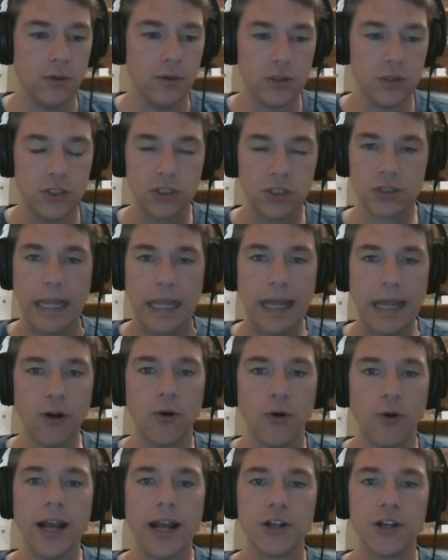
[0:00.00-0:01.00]
just
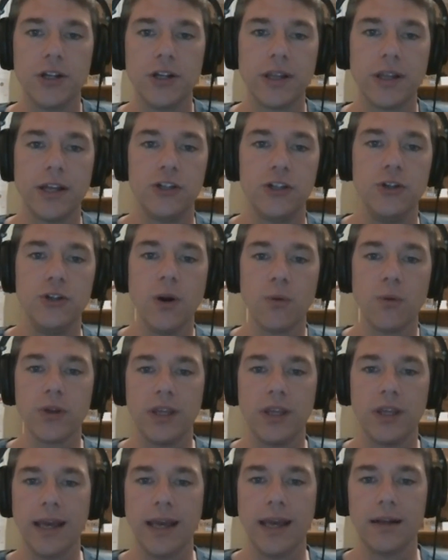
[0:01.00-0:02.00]
interaction that you don't
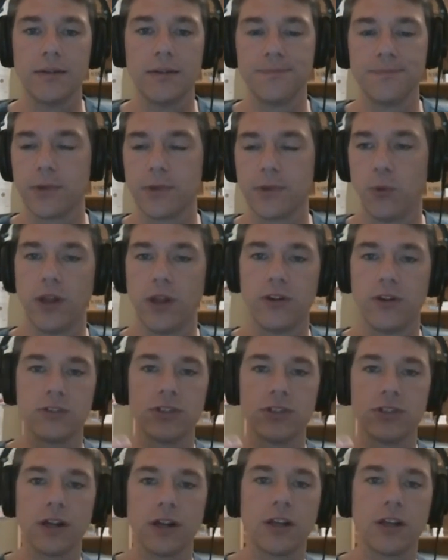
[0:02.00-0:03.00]
get, whether
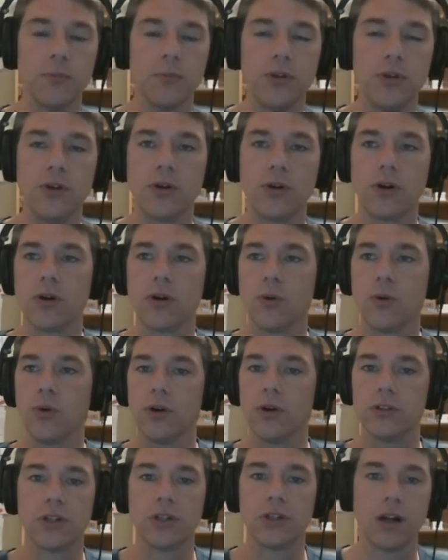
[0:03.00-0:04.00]
it's on a computer
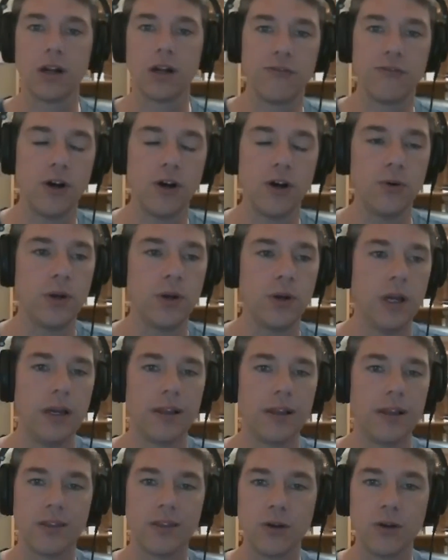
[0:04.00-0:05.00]
or it's on a phone,
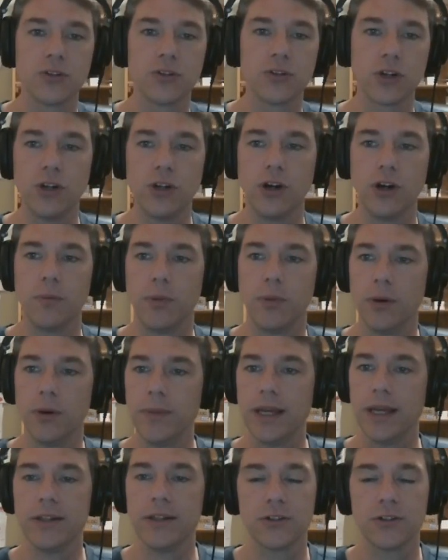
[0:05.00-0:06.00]
those are good. But
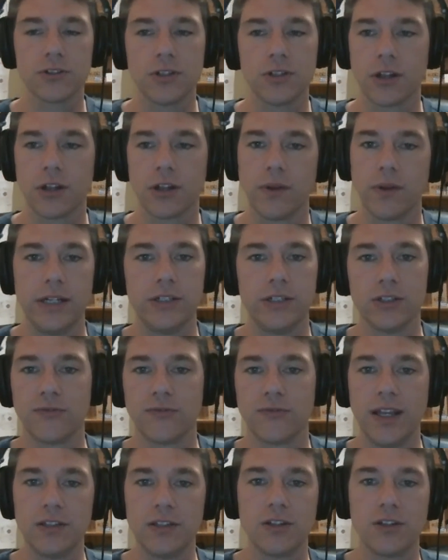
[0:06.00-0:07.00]
man, there's nothing like just
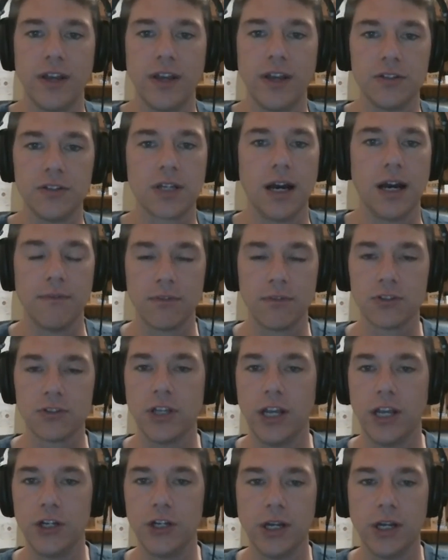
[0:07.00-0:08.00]
face-to-face
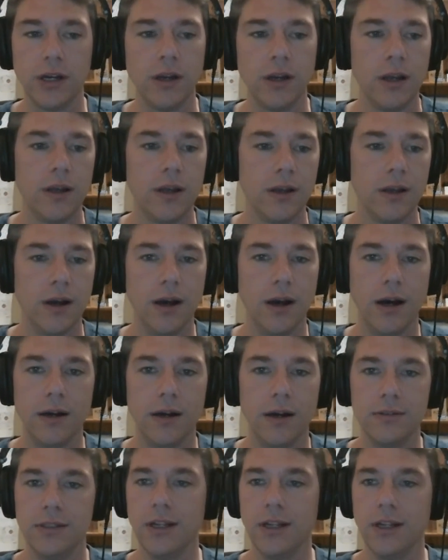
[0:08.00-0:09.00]
conversation.
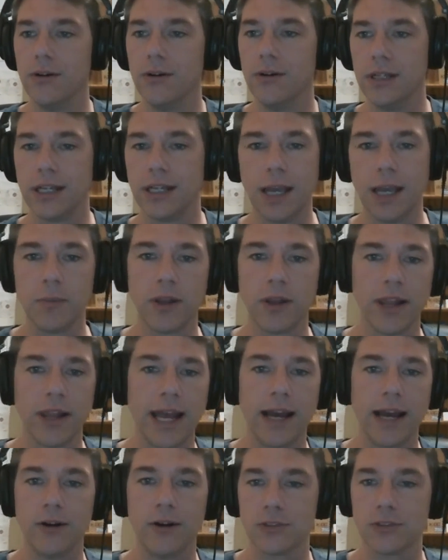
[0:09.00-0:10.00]
He came to the
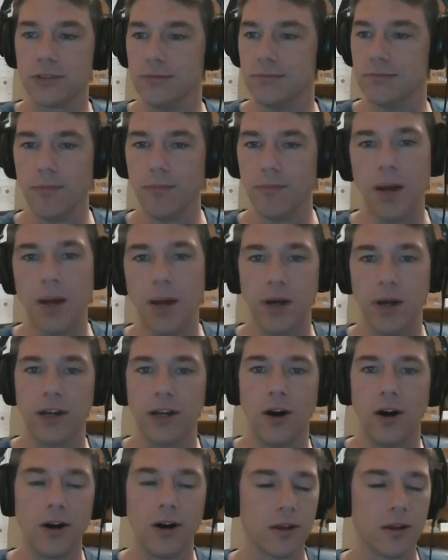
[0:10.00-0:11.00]
house, met my
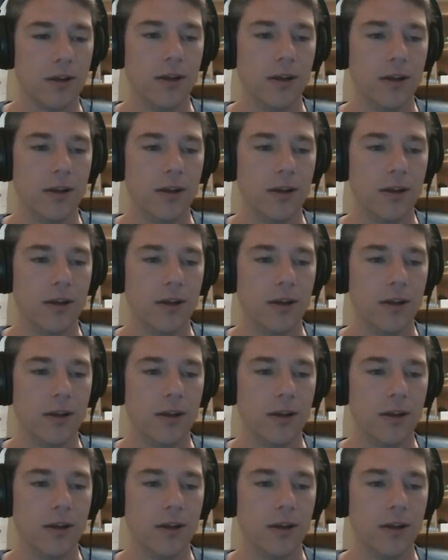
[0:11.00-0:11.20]
dog,